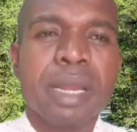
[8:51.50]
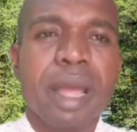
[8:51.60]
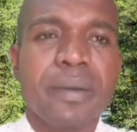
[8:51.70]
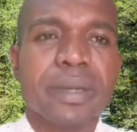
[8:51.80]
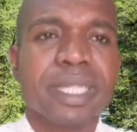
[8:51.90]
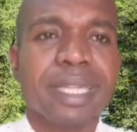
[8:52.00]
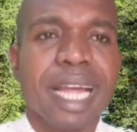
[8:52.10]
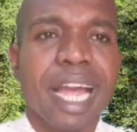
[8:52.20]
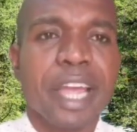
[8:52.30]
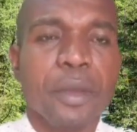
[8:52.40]
There is
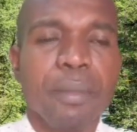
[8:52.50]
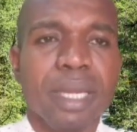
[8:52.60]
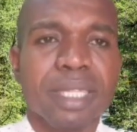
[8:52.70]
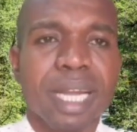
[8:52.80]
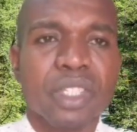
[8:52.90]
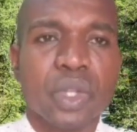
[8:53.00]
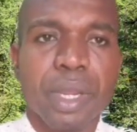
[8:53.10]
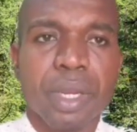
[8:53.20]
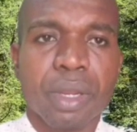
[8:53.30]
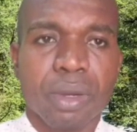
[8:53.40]
that argument that is
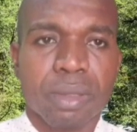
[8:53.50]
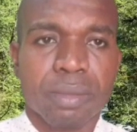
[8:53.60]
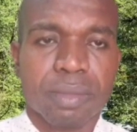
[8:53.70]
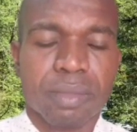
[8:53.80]
going on.